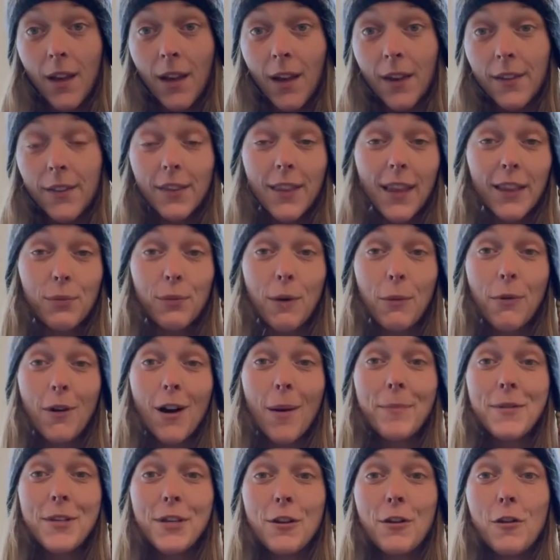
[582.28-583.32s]
So that's what we're
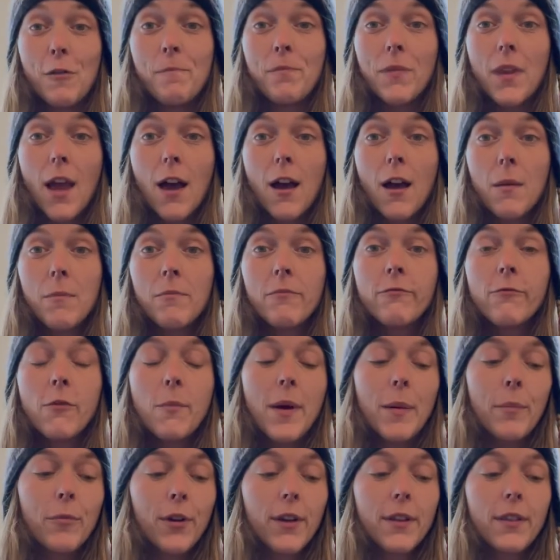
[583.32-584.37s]
up to.
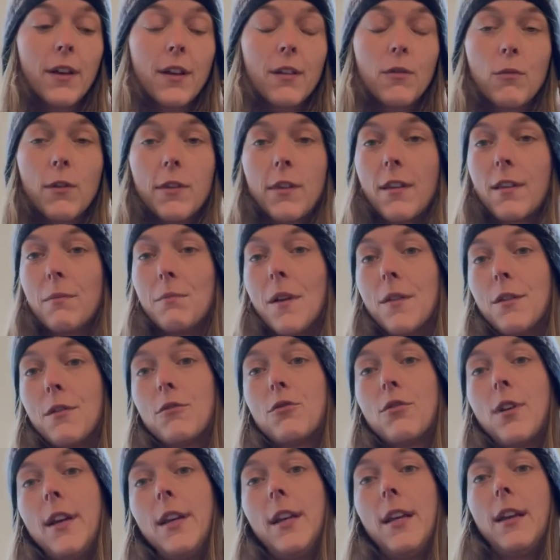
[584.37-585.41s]
Remembering that with this muzzle
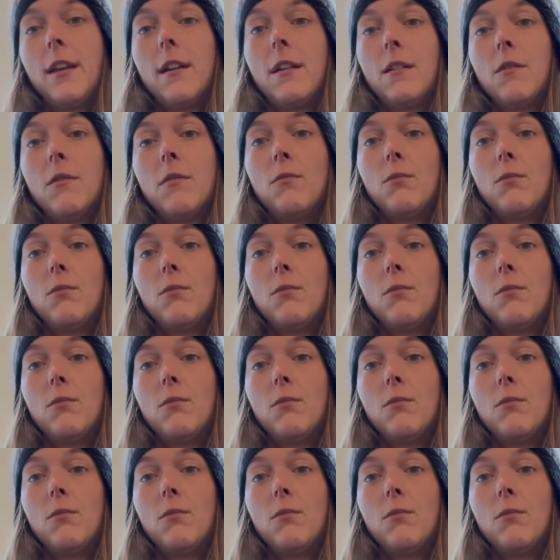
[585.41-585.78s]
training,